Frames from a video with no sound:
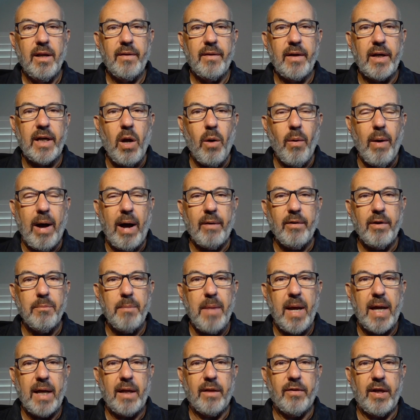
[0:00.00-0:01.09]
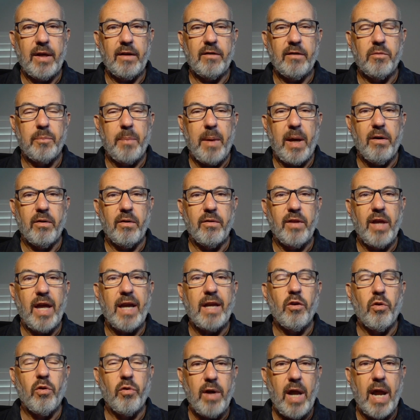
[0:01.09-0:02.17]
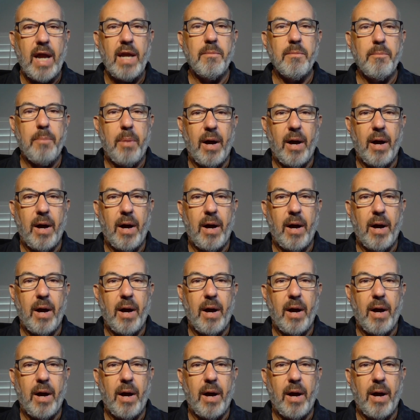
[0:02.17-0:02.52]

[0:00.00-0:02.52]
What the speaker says: They go out and make things better. They create